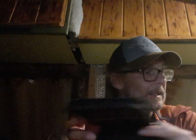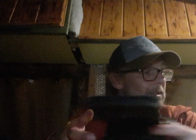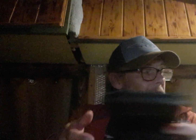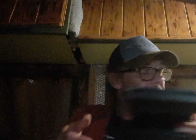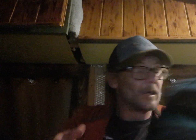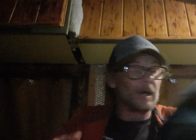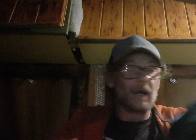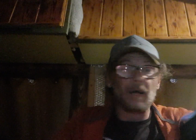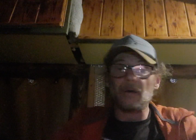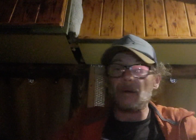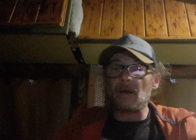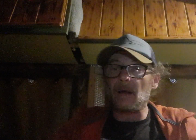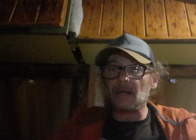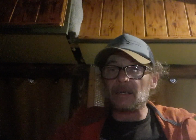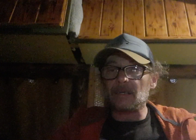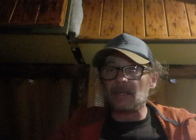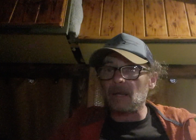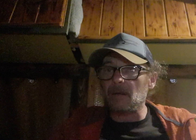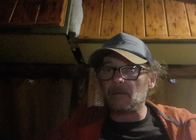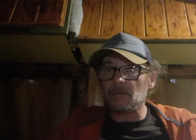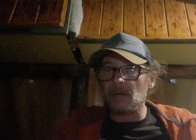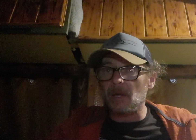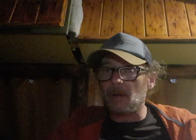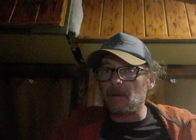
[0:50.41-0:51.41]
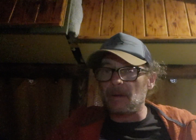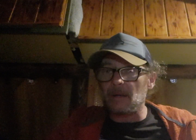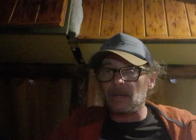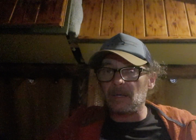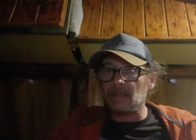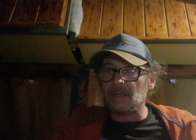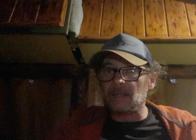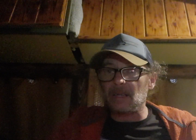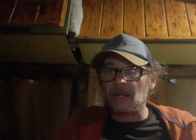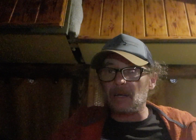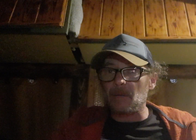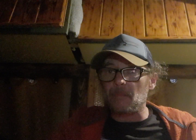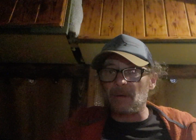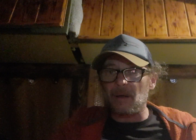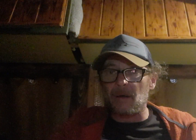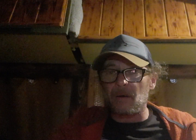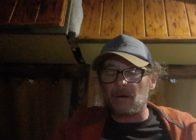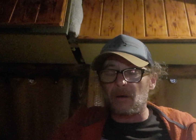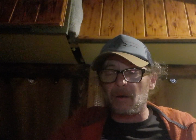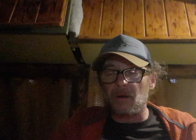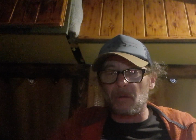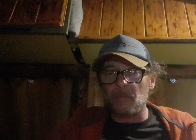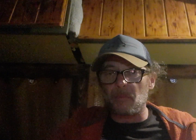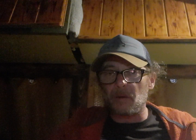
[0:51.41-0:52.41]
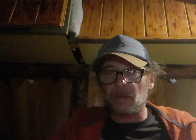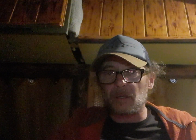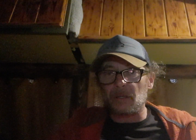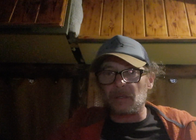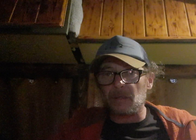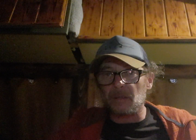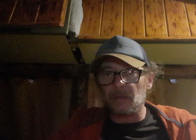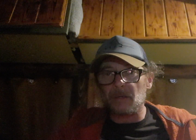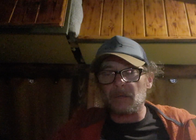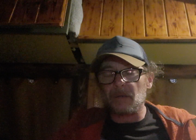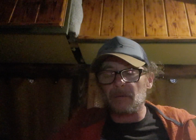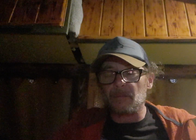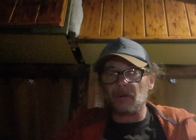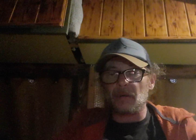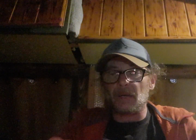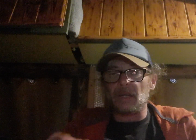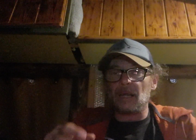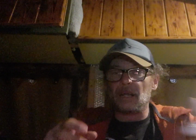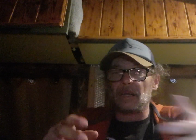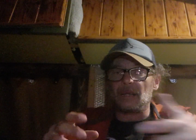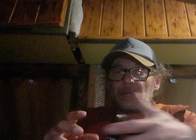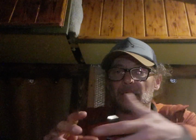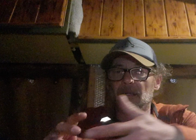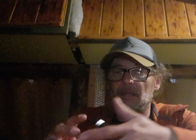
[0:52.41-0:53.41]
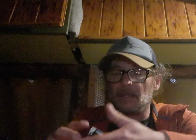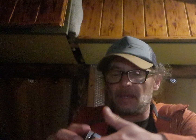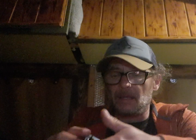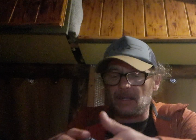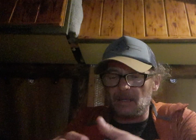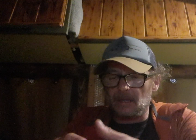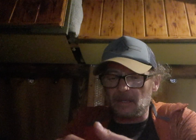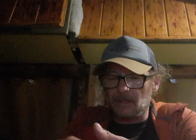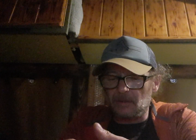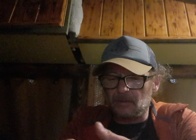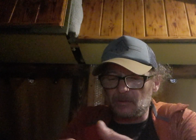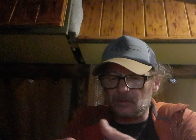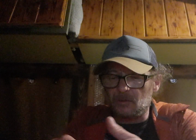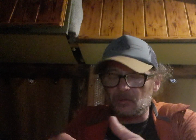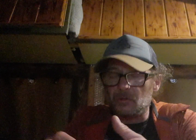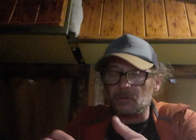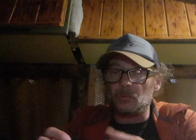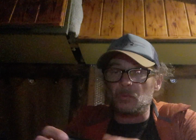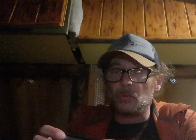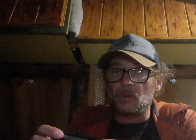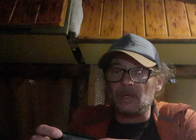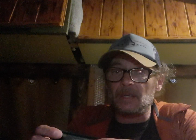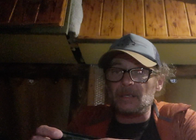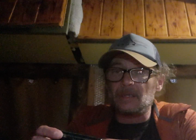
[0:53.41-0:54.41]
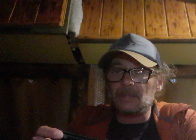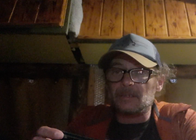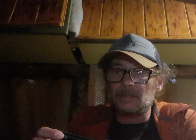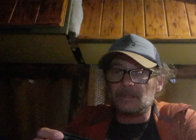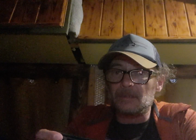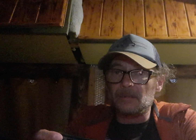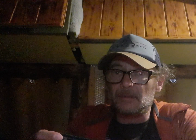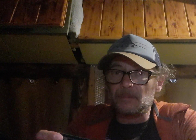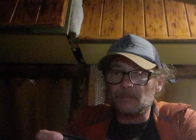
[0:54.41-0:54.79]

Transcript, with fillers: So I, I, don't know anything about harmonica, I've only had it uh, two weeks.